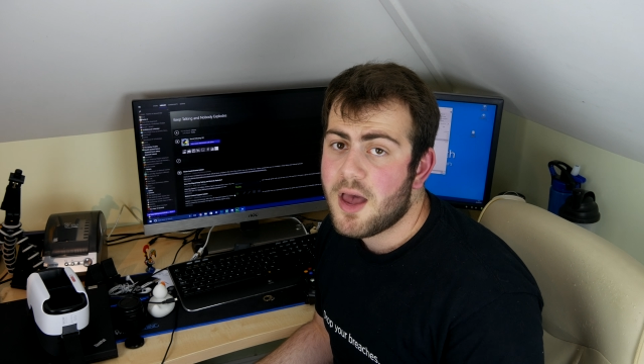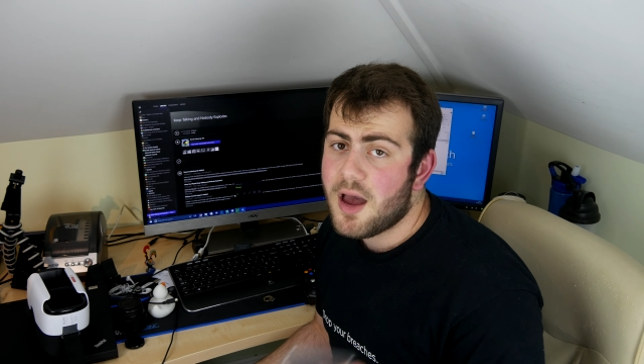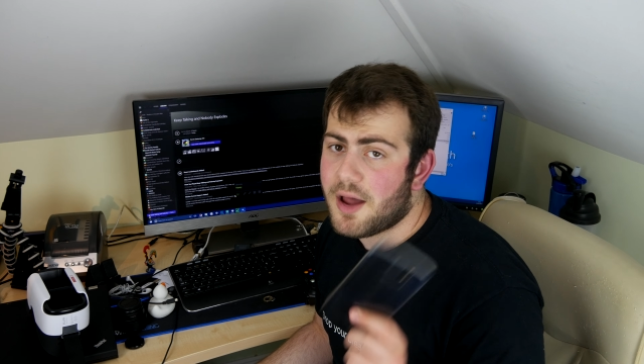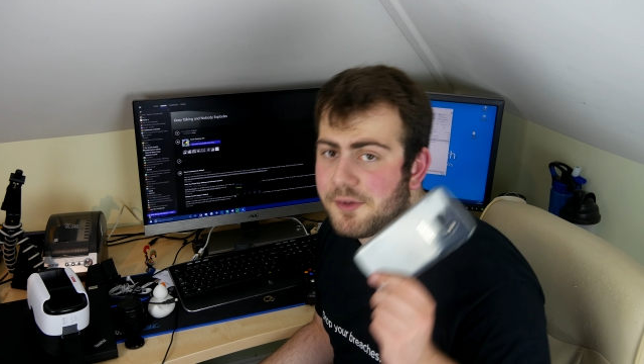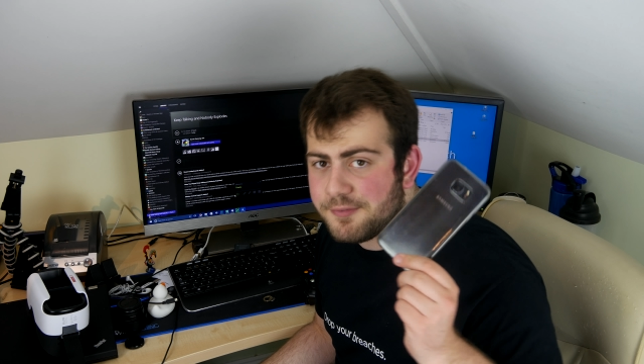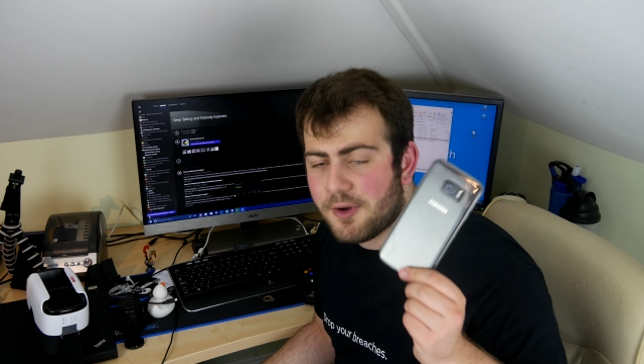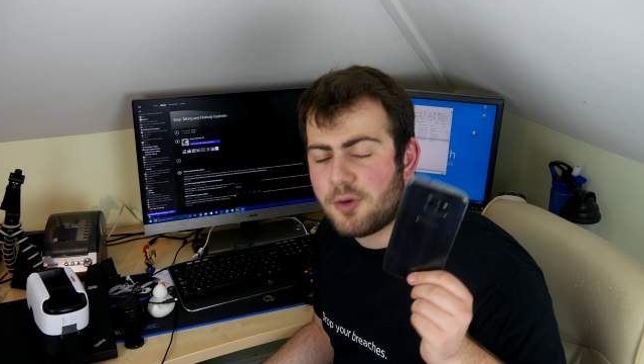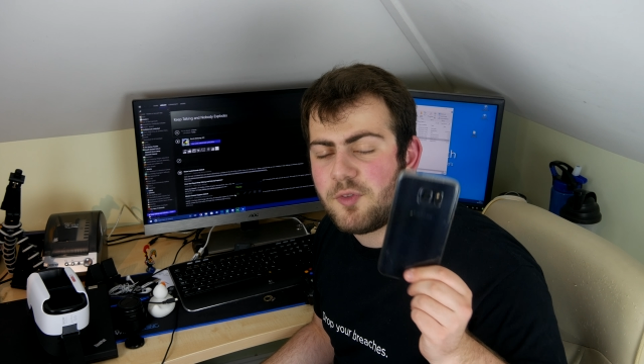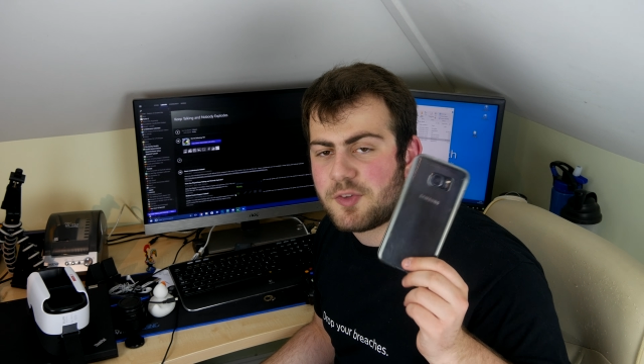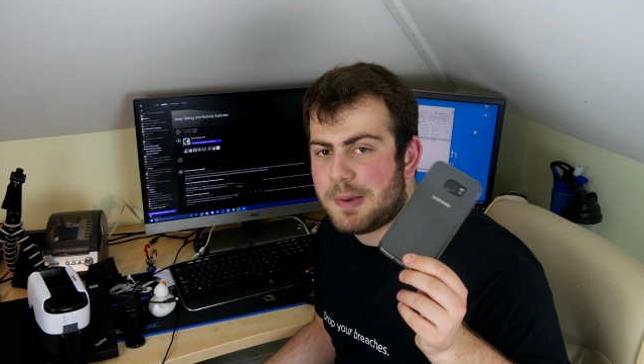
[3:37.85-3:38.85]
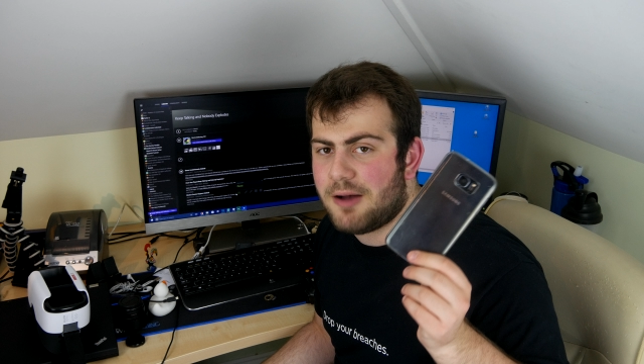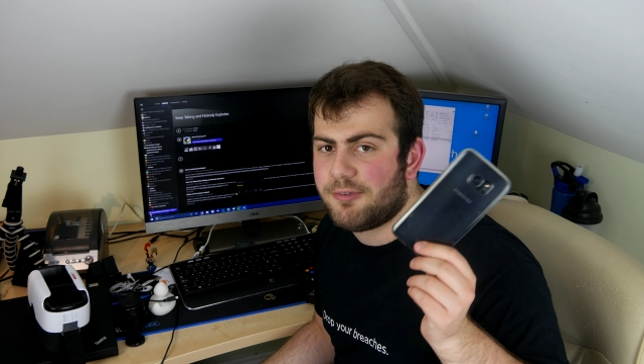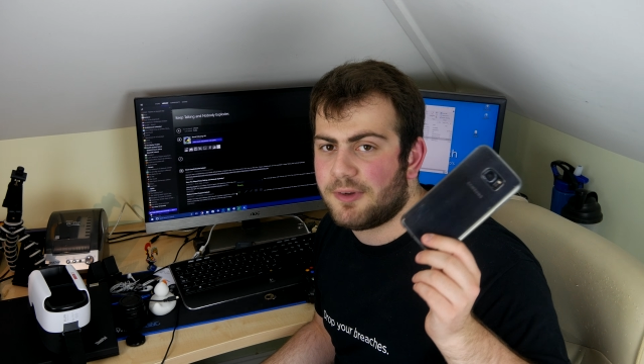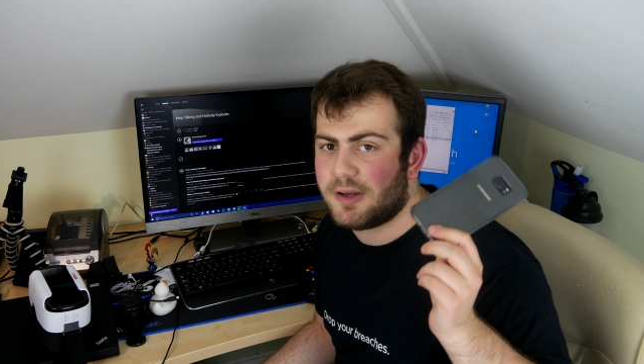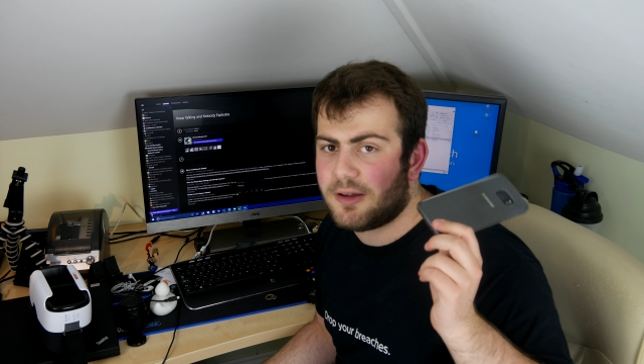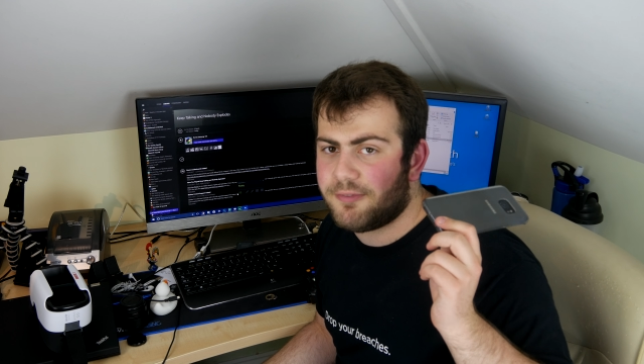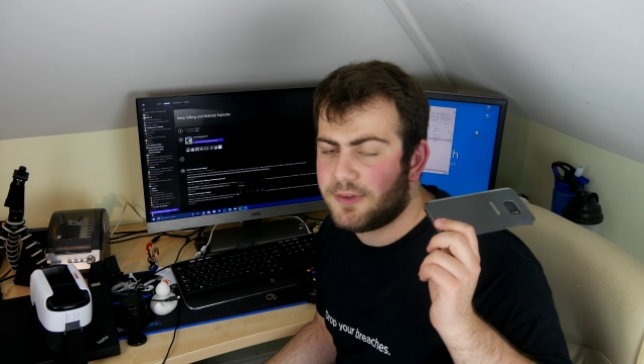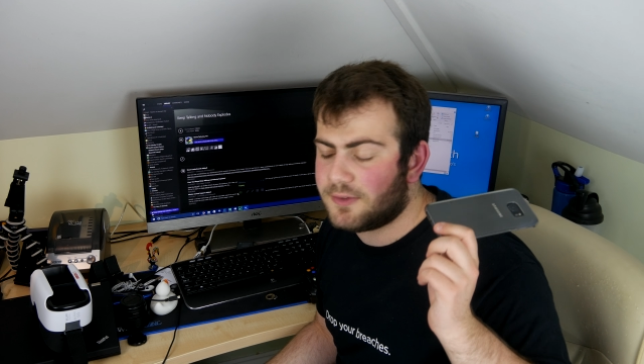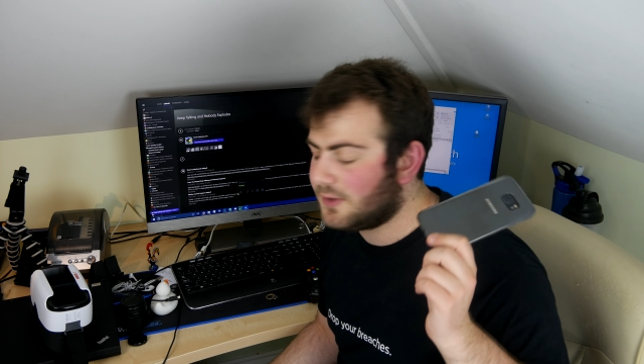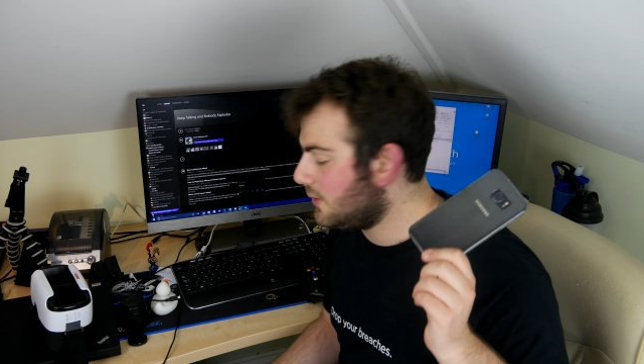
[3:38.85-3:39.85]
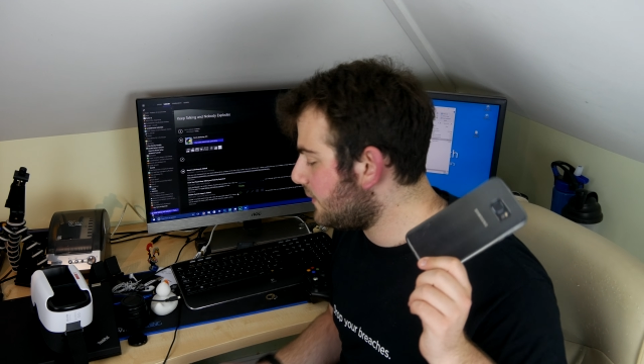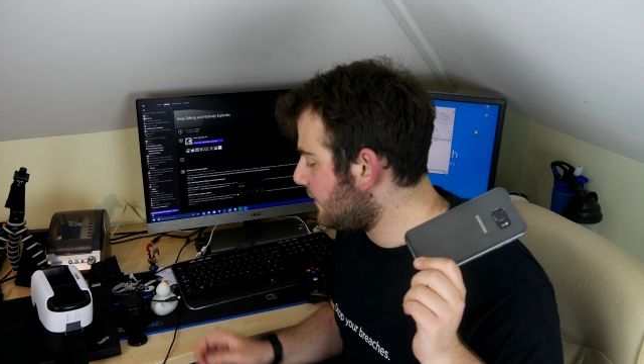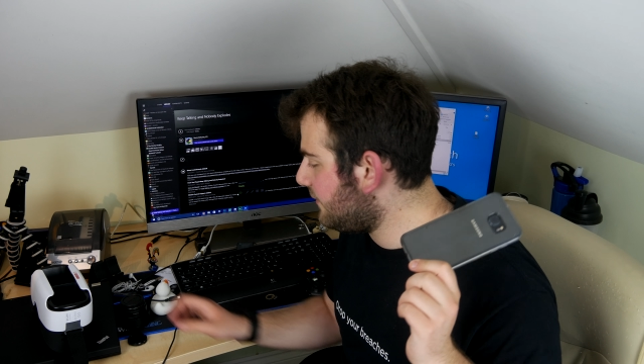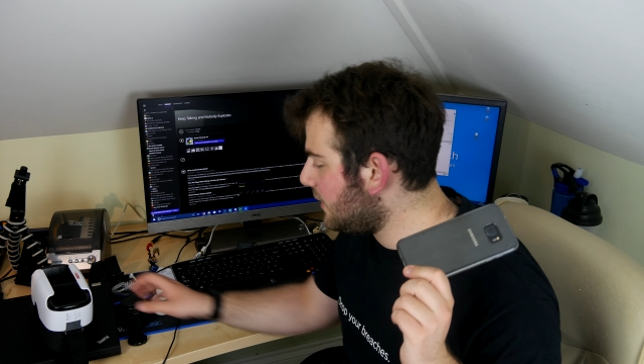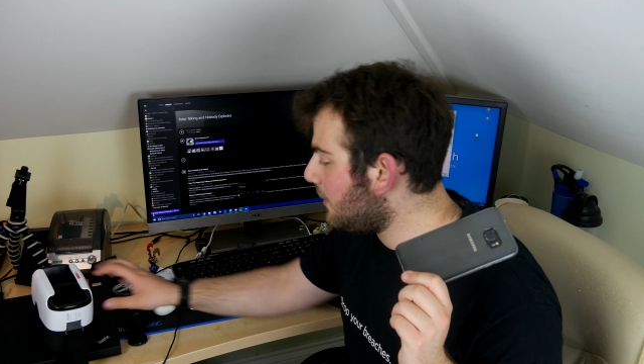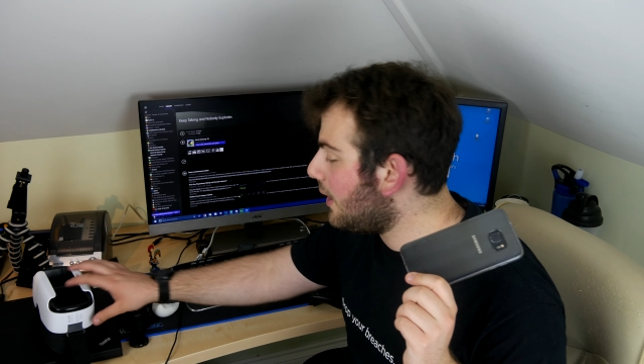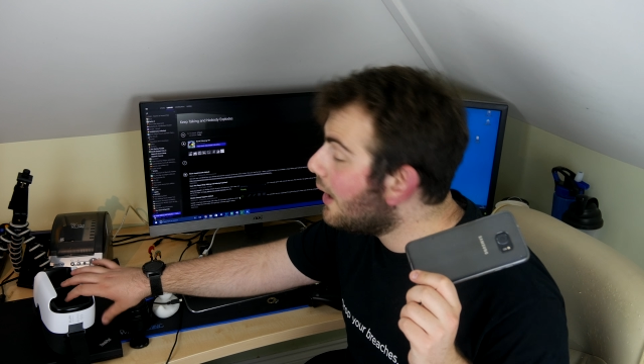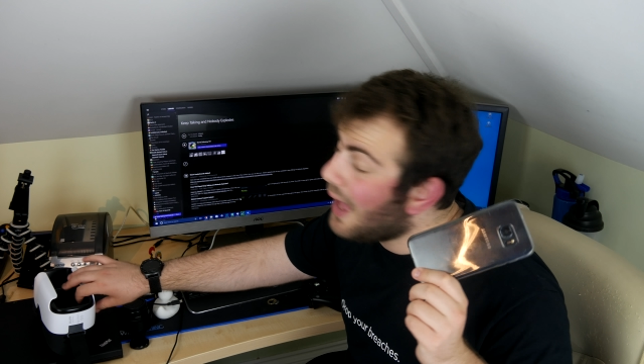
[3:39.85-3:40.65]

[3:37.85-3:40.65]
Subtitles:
and a phone that's powerful enough for you to use the viewer,